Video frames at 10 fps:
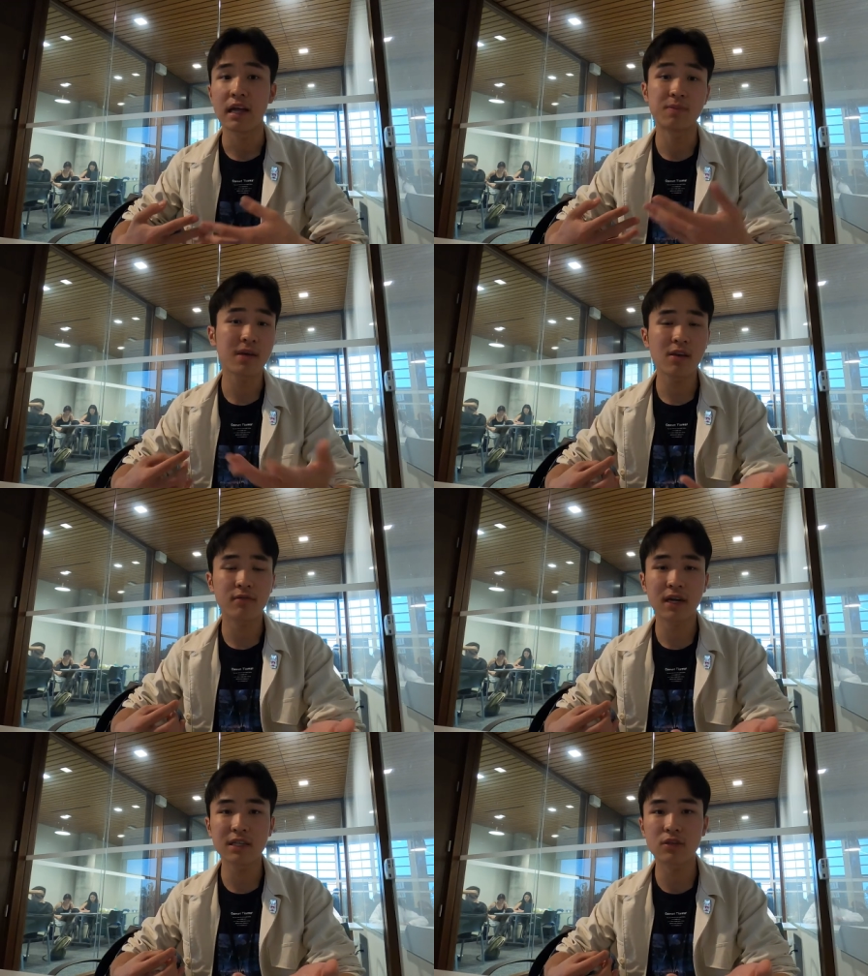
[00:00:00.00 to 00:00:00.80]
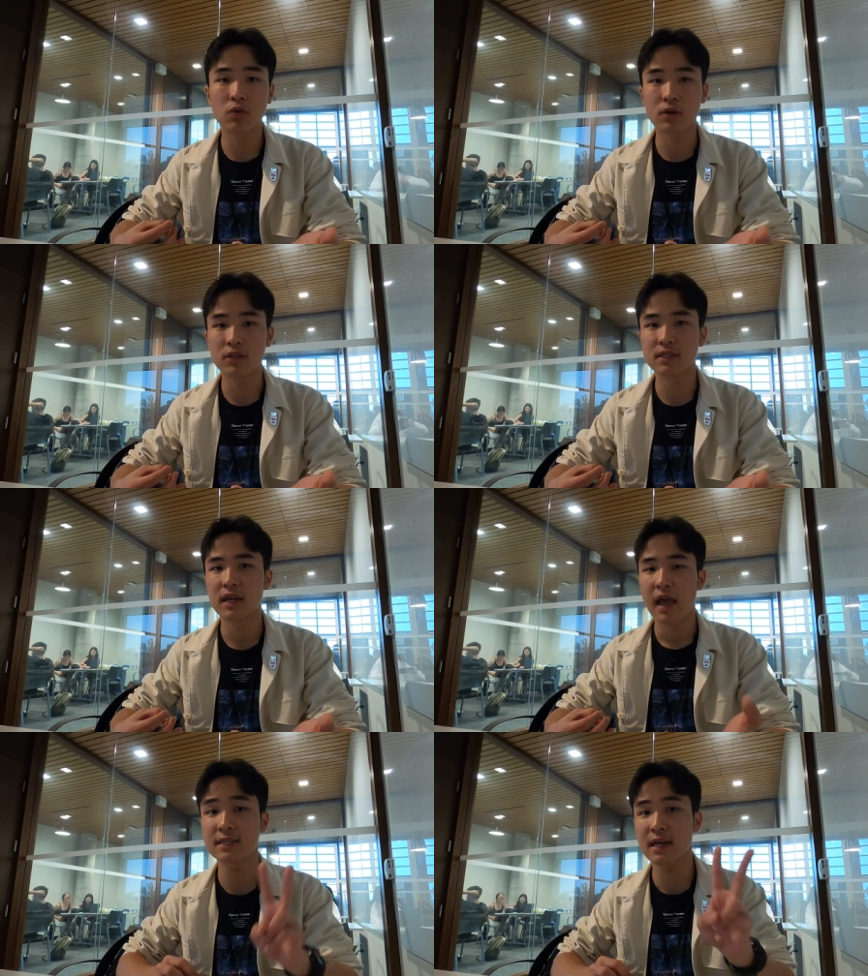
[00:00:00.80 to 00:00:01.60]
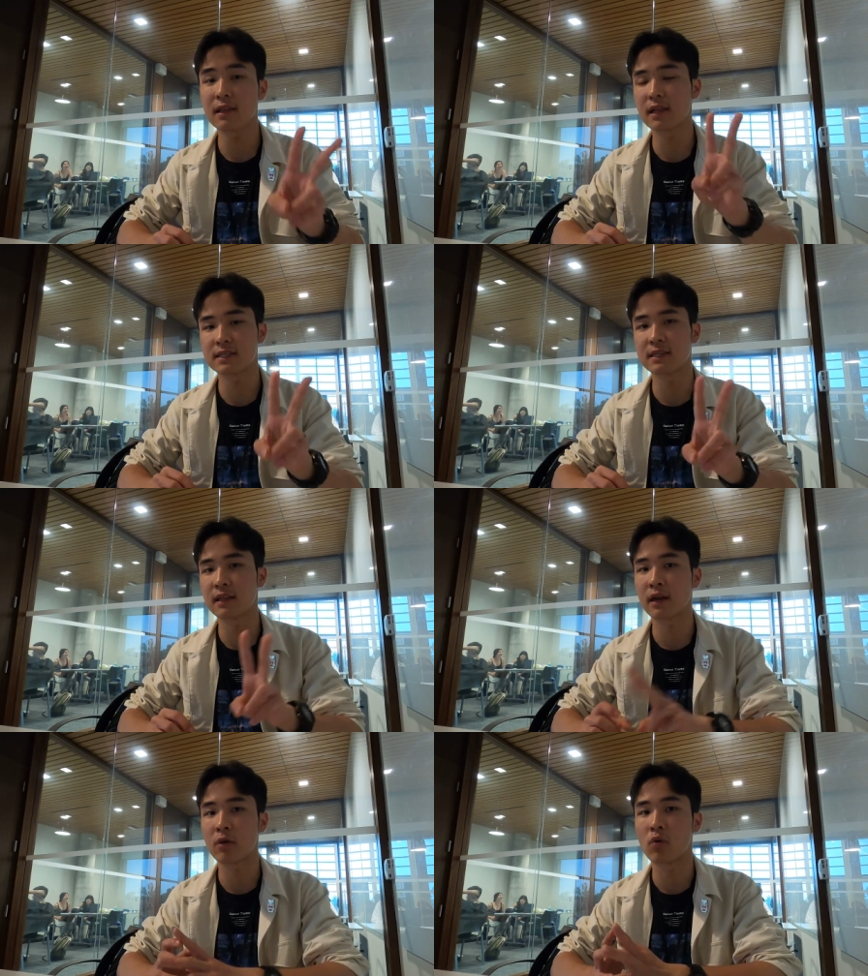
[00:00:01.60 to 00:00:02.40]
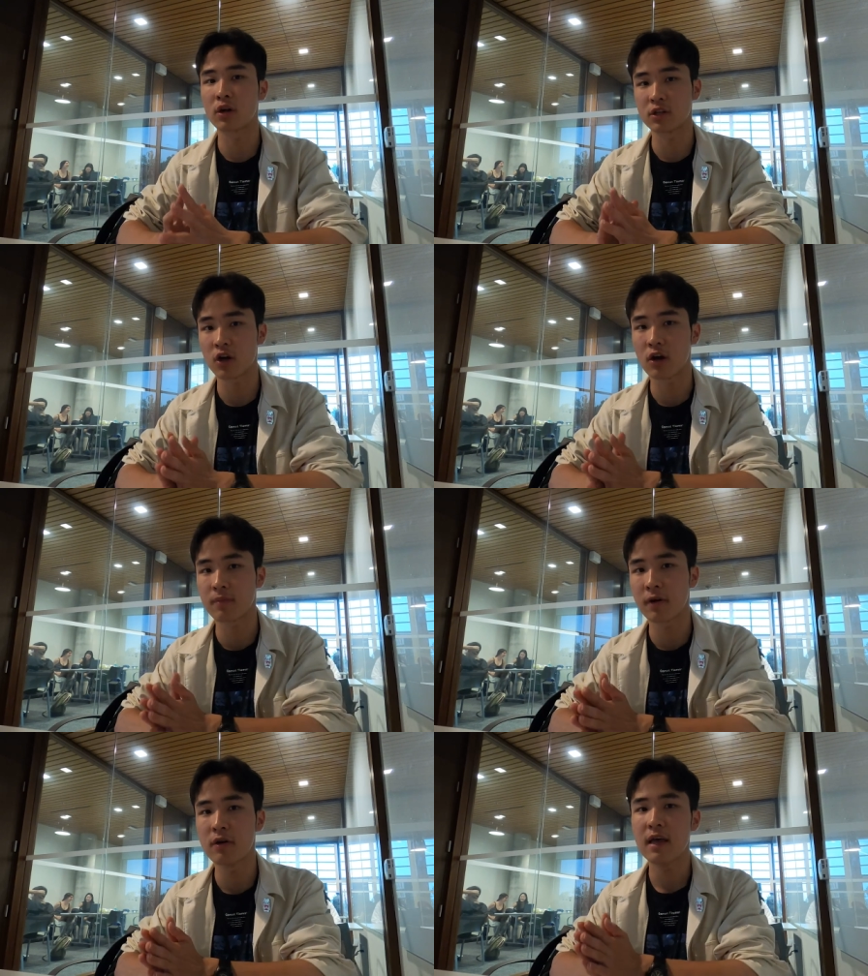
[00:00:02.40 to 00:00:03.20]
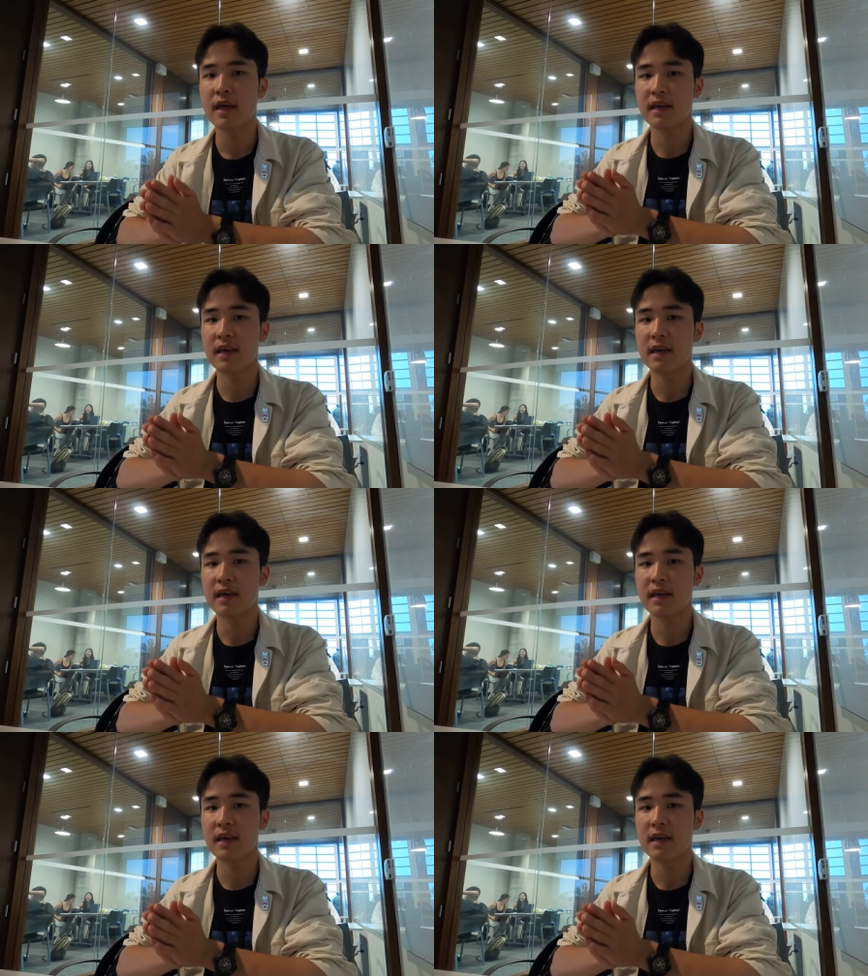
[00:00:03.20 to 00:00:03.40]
And speaking of test scores, the second lesson that I want to talk about